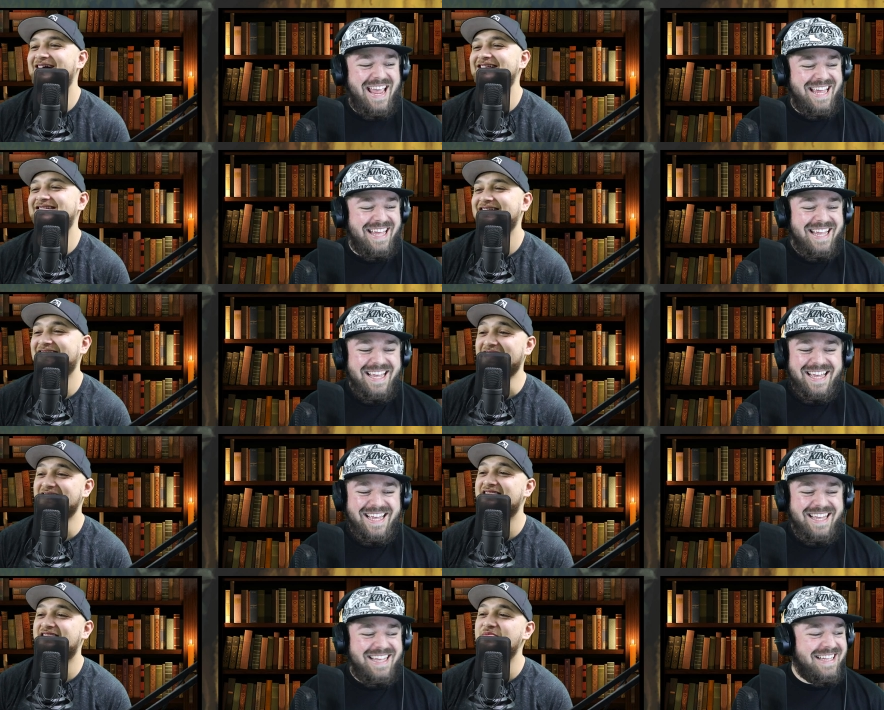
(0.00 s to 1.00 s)
Speaker 1: which is hidden
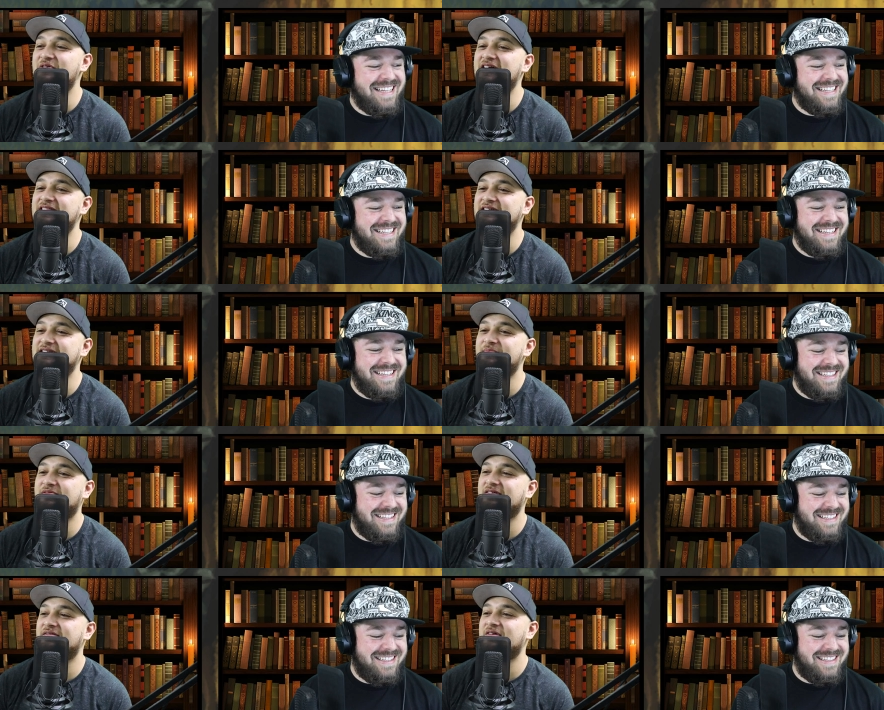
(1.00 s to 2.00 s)
somewhere in the depths
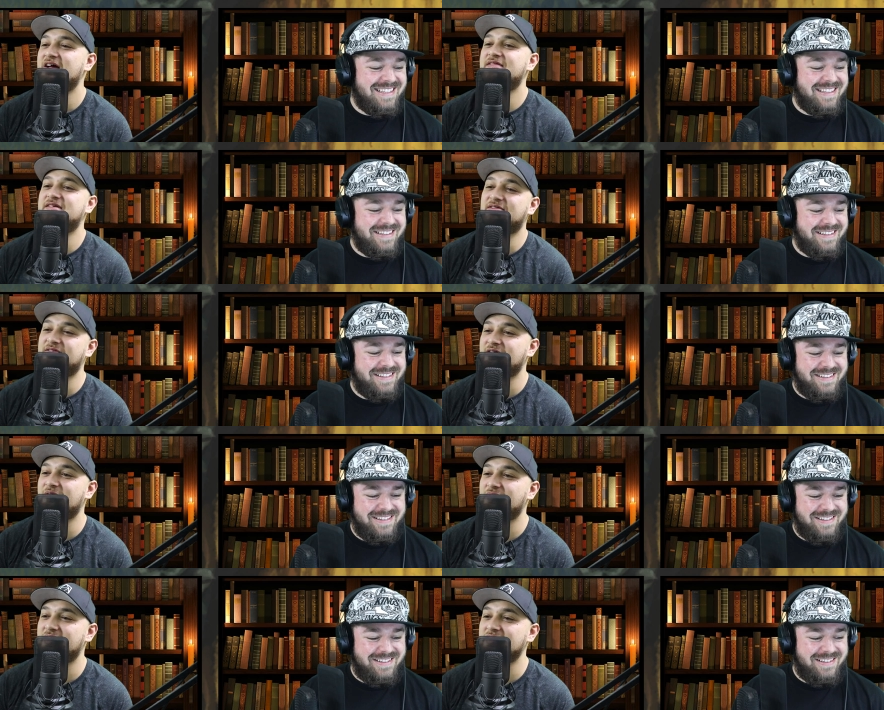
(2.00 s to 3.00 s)
of the ethereal
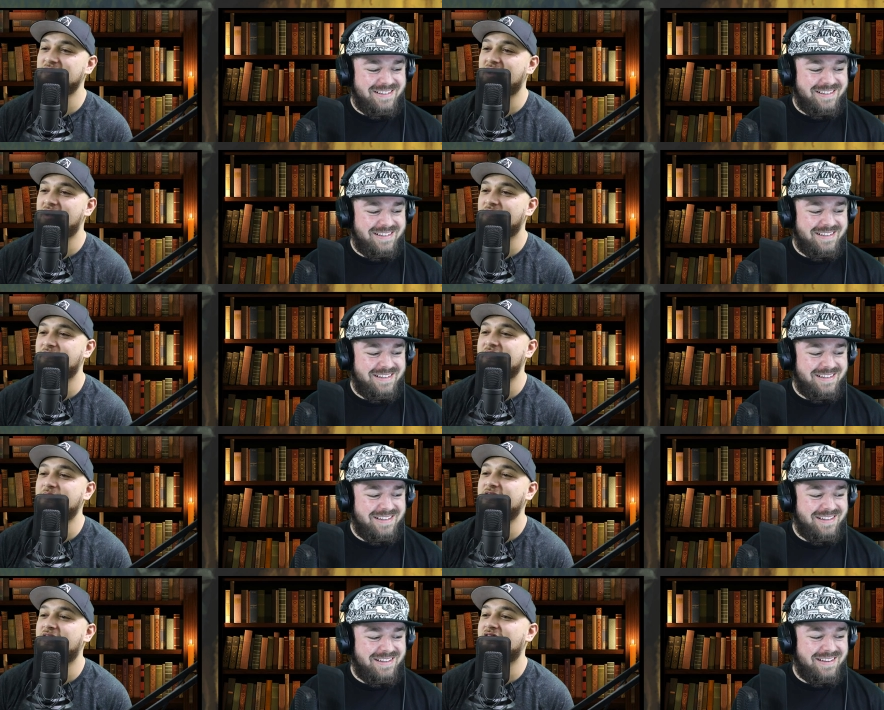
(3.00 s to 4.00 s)
plane, uh,
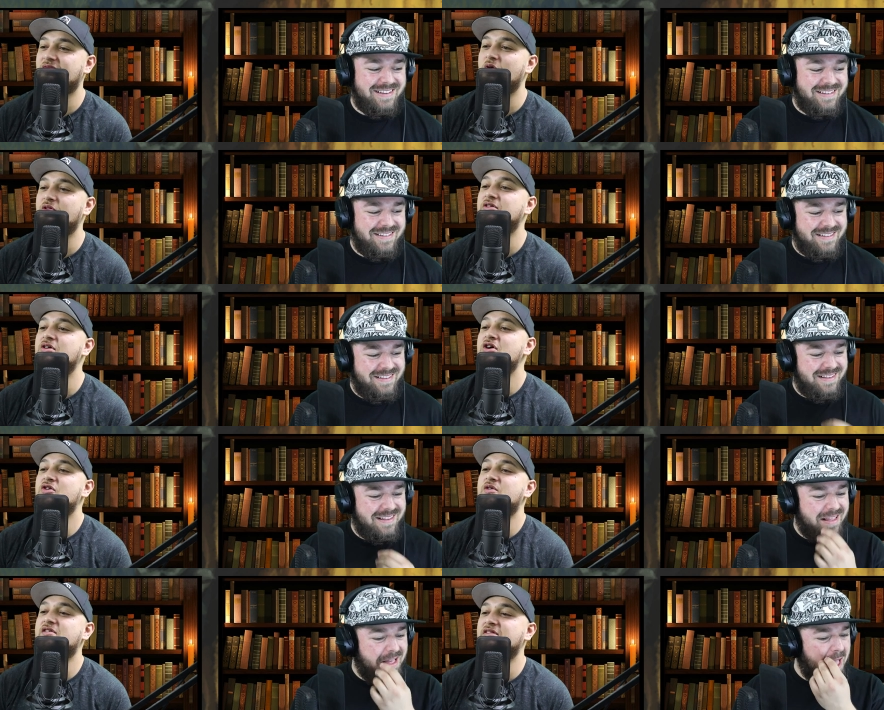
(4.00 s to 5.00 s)
resembling a swollen
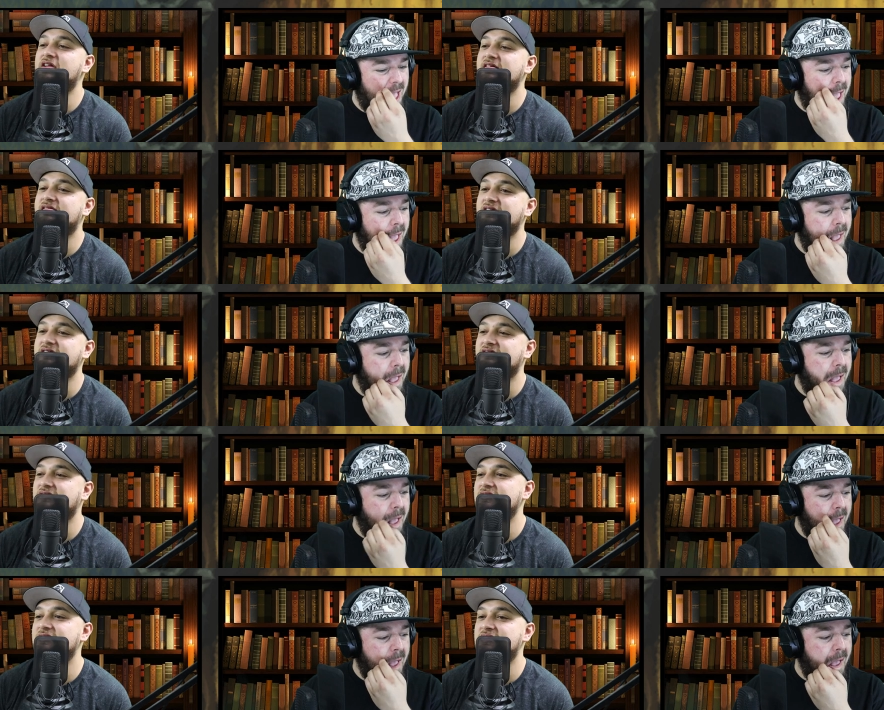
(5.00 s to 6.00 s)
crystalline cyst
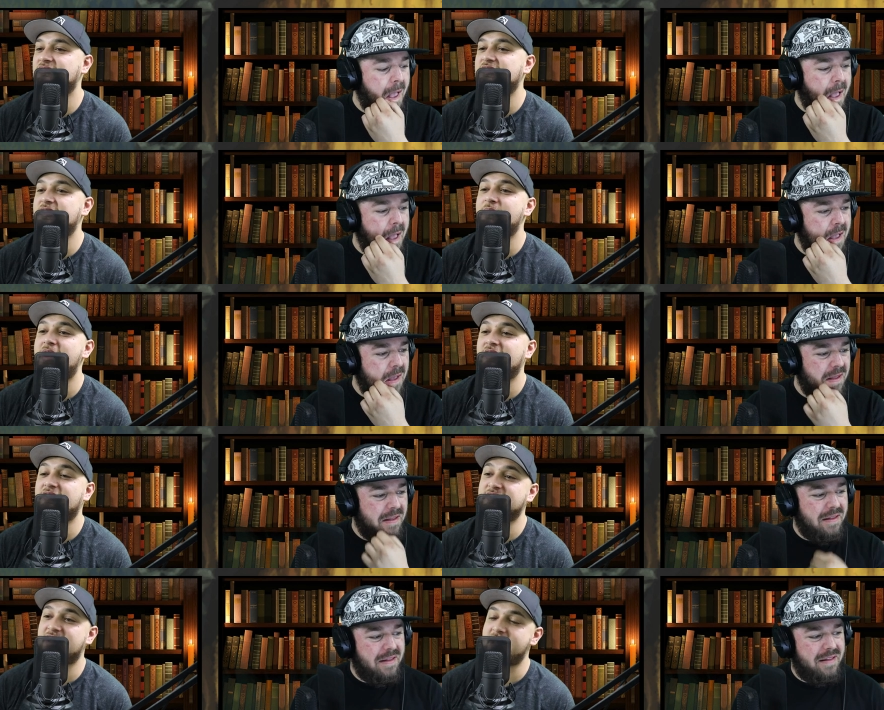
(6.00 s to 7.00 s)
nearly a mile in
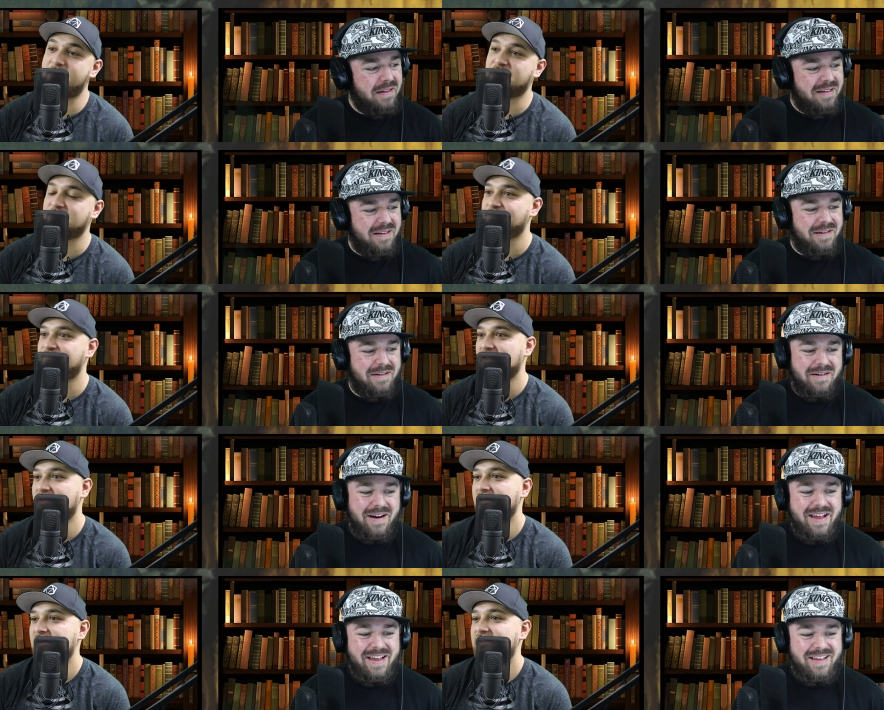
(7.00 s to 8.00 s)
diameter. All
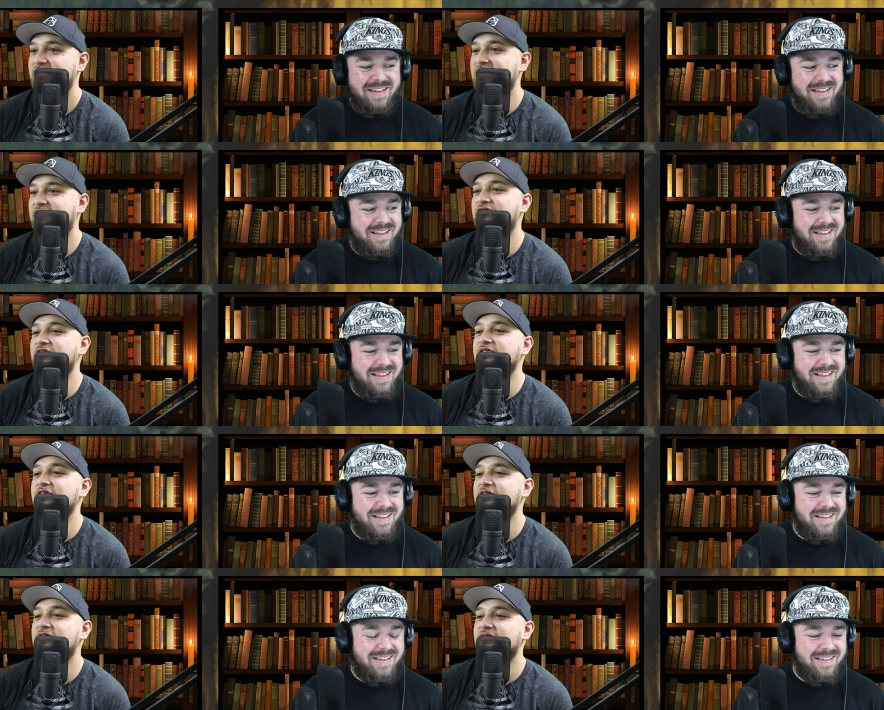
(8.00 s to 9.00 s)
right. The
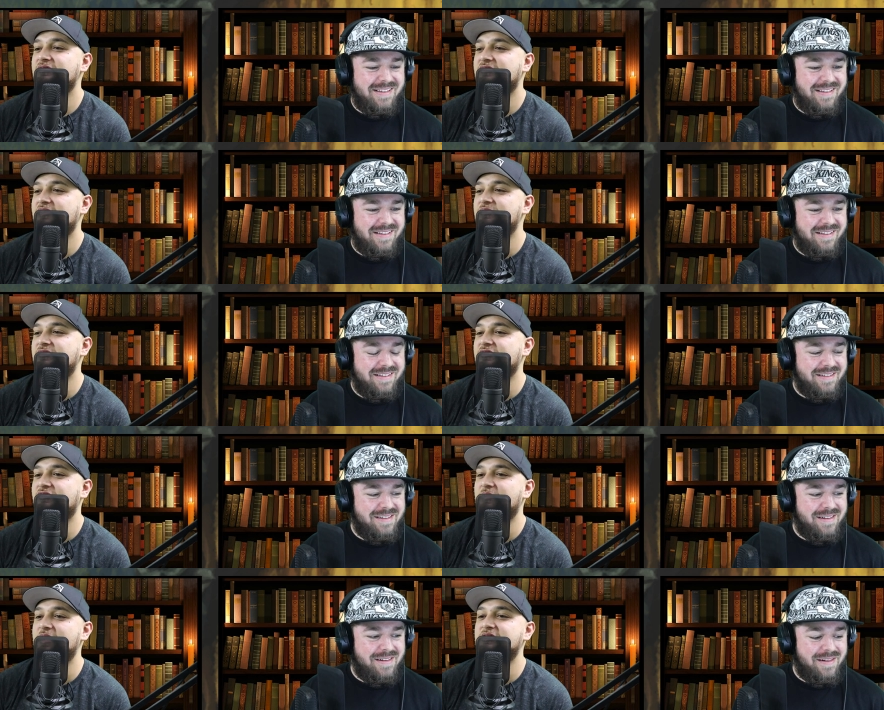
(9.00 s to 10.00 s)
ethereal substance
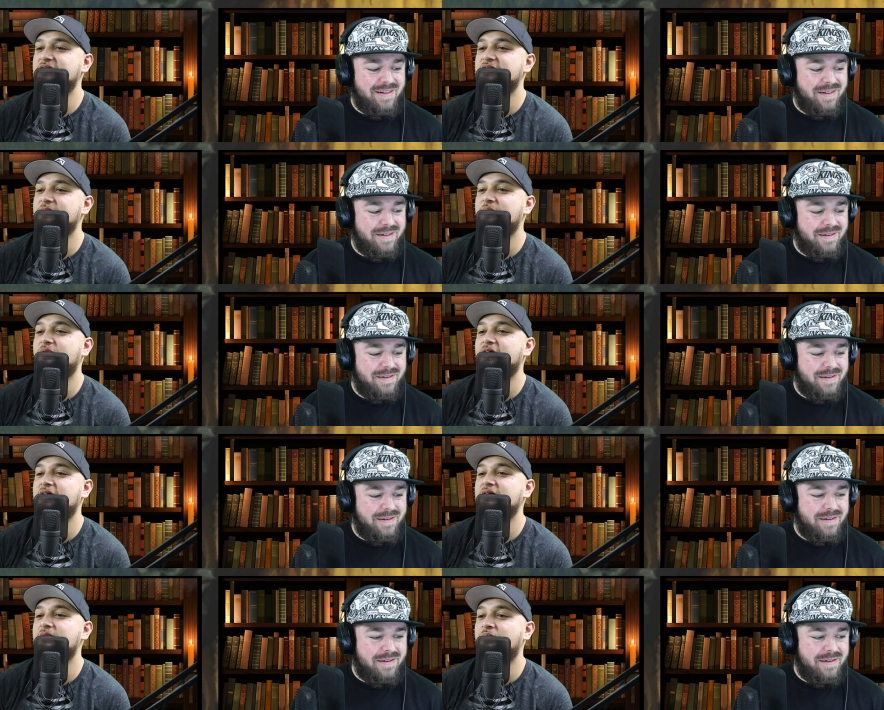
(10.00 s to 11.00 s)
surrounding the demi
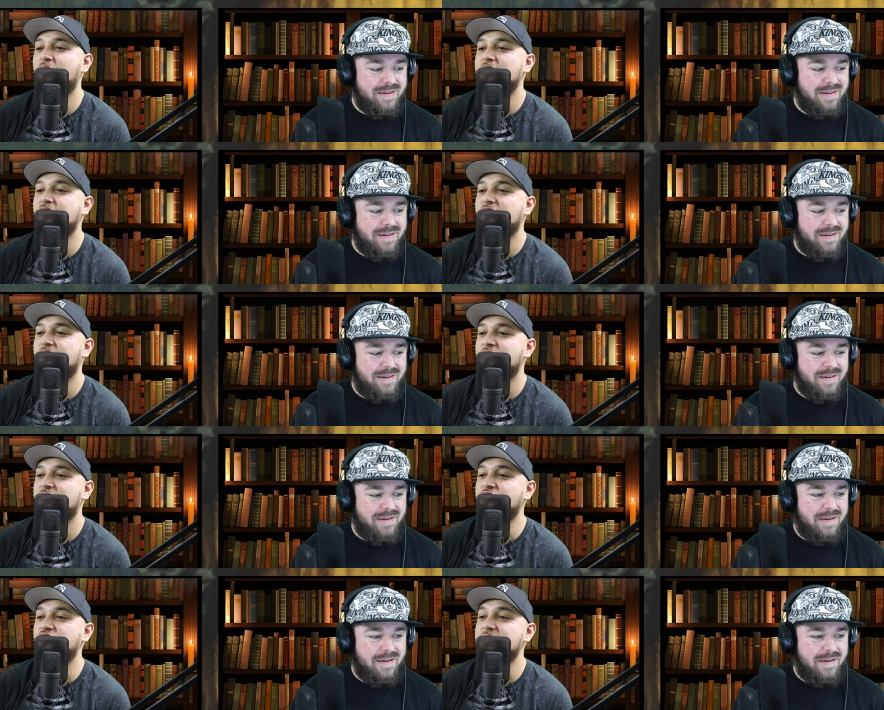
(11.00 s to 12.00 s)
plane boils with the
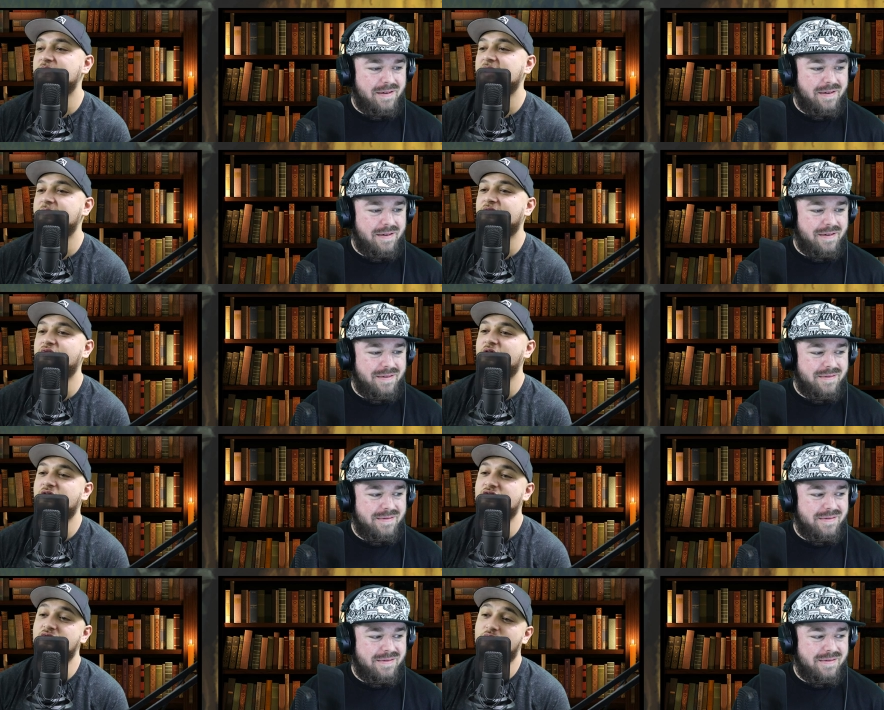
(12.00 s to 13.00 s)
dreamscapes of
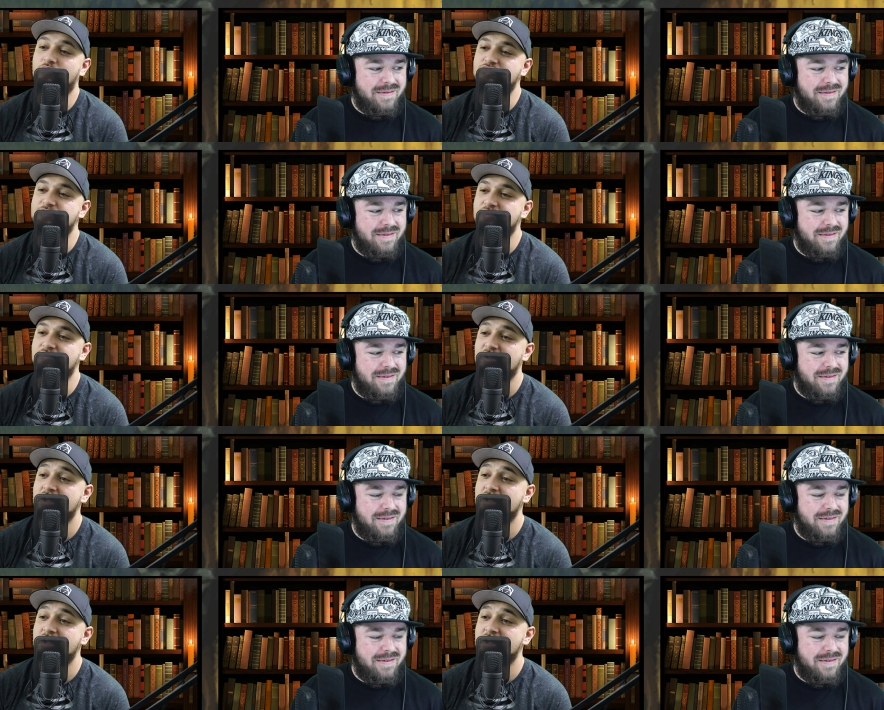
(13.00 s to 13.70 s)
Tharizdun's worshippers